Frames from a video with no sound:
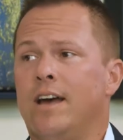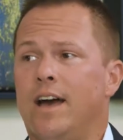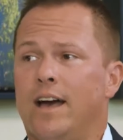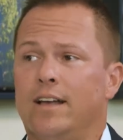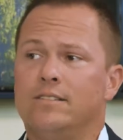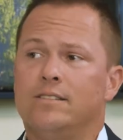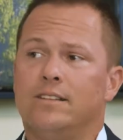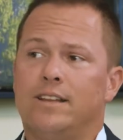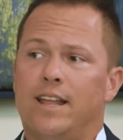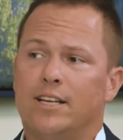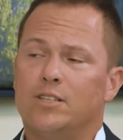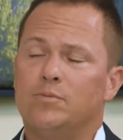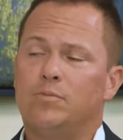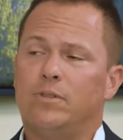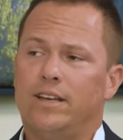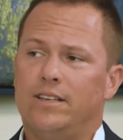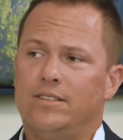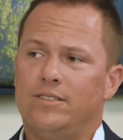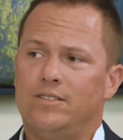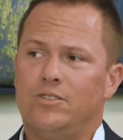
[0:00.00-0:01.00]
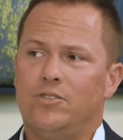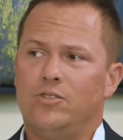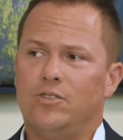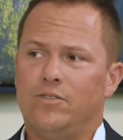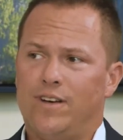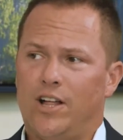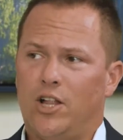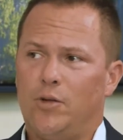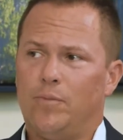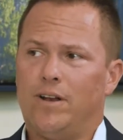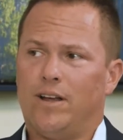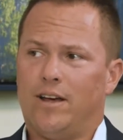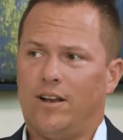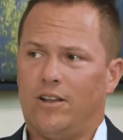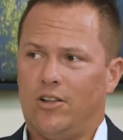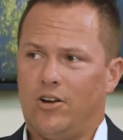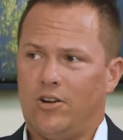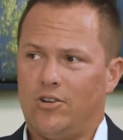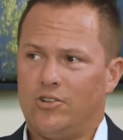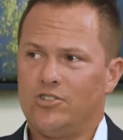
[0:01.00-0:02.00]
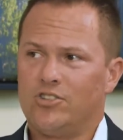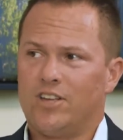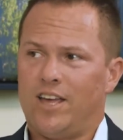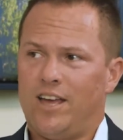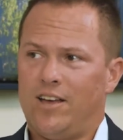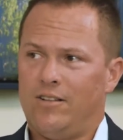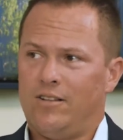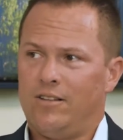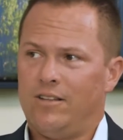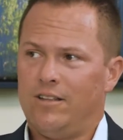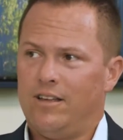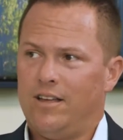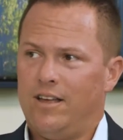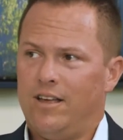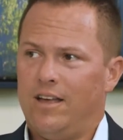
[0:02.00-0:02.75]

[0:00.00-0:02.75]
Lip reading: as the next place to do development on a large scale.